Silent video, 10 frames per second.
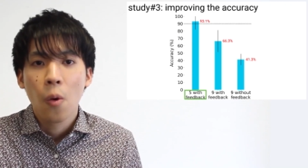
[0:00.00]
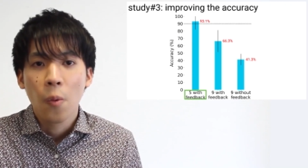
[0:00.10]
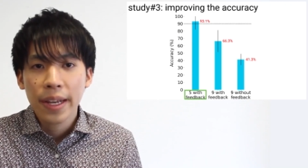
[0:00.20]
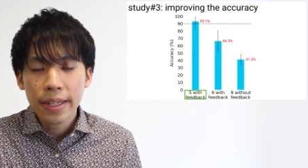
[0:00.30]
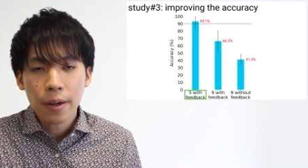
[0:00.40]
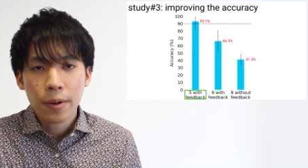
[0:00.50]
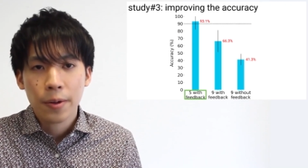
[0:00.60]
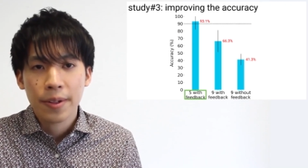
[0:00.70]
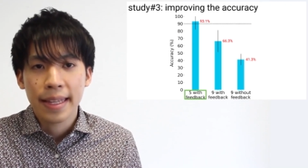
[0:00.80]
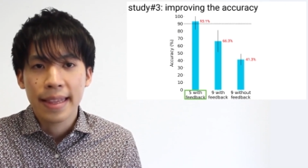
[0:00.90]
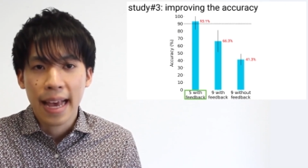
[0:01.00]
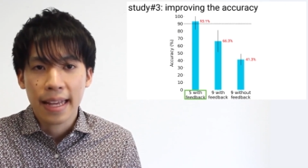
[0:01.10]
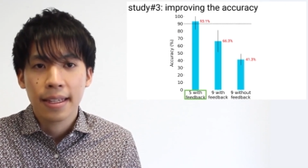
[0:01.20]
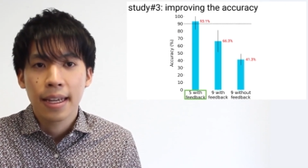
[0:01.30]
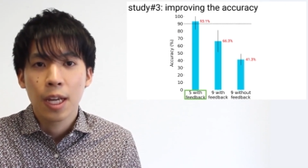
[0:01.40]
We concluded
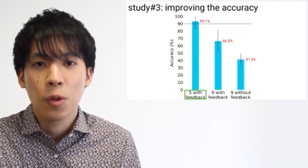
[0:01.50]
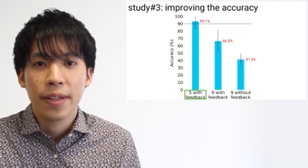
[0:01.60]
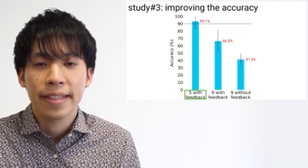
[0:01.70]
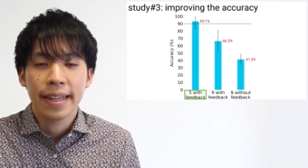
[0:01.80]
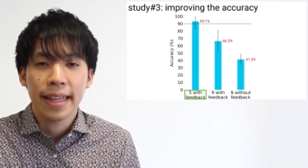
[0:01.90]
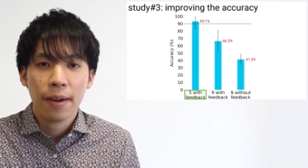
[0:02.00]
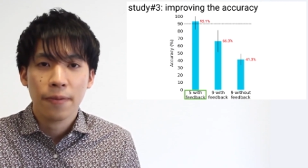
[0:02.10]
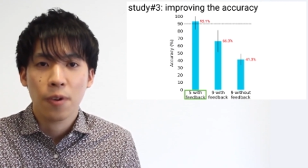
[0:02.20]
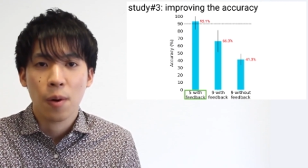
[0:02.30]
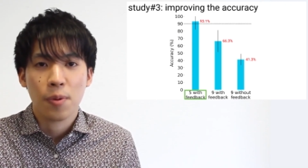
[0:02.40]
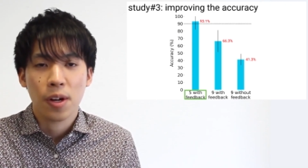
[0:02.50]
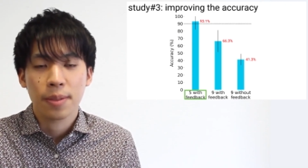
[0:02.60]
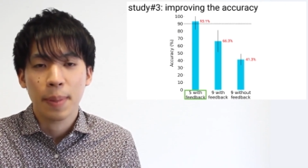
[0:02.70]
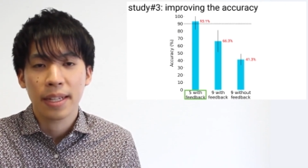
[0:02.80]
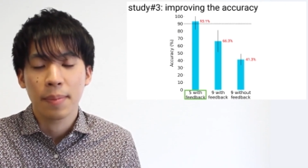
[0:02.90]
that it was enough for
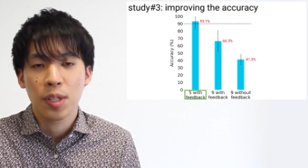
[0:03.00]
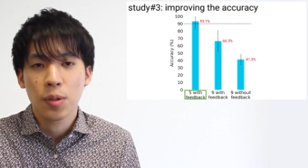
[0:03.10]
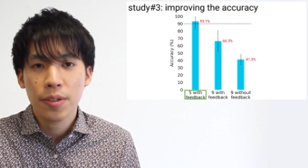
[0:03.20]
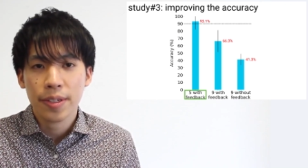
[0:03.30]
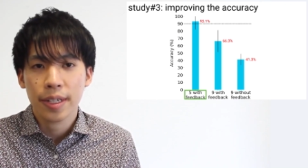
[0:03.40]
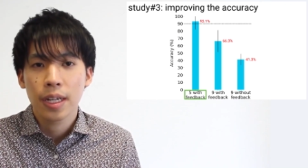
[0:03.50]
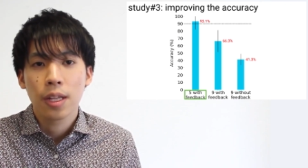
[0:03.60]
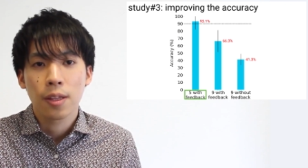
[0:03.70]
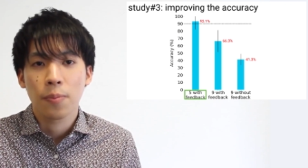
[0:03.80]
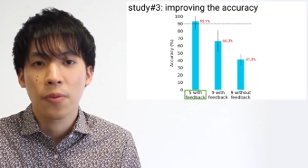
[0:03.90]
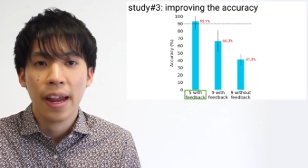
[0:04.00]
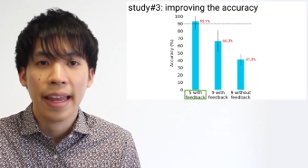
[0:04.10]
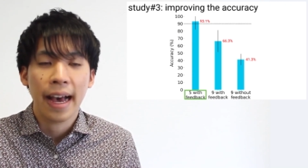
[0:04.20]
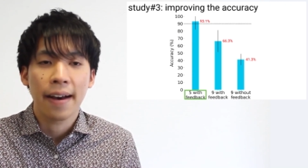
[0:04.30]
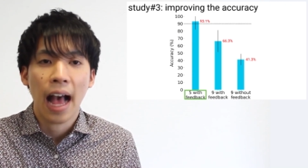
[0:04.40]
prospective users to play
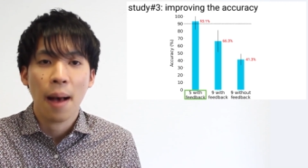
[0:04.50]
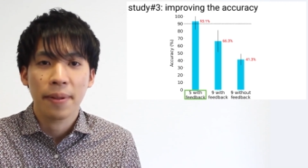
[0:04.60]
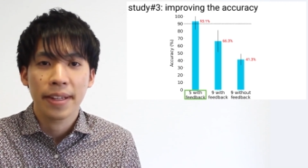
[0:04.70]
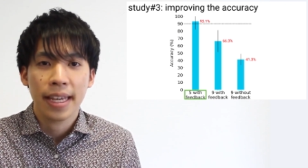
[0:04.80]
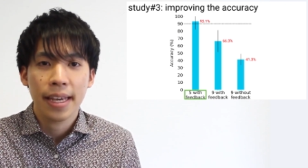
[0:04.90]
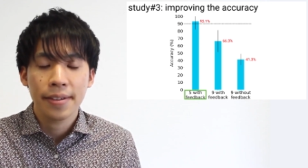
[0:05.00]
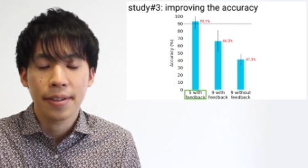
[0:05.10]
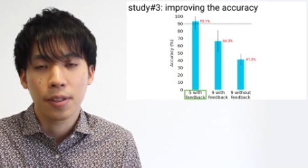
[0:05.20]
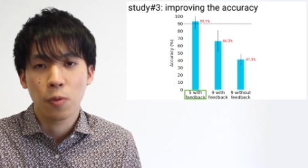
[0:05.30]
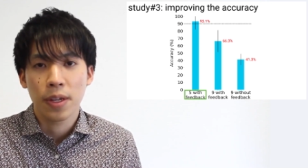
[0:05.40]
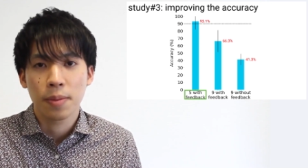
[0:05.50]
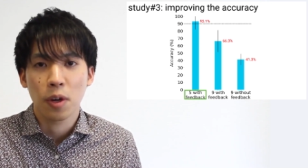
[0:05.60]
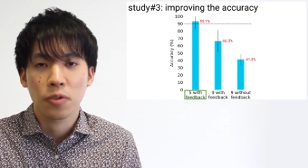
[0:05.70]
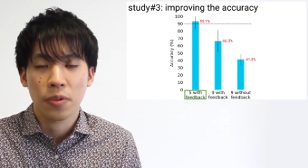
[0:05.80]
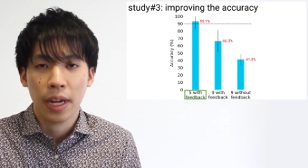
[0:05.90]
our applications with
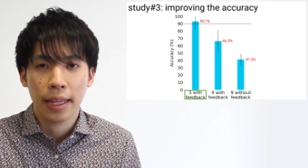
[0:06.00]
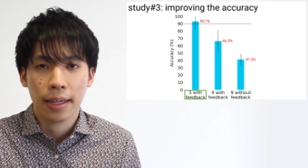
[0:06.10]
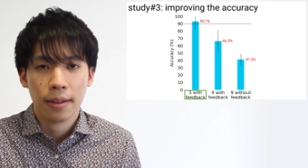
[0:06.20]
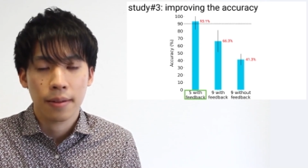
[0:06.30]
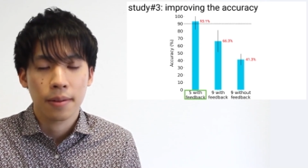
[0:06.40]
more training.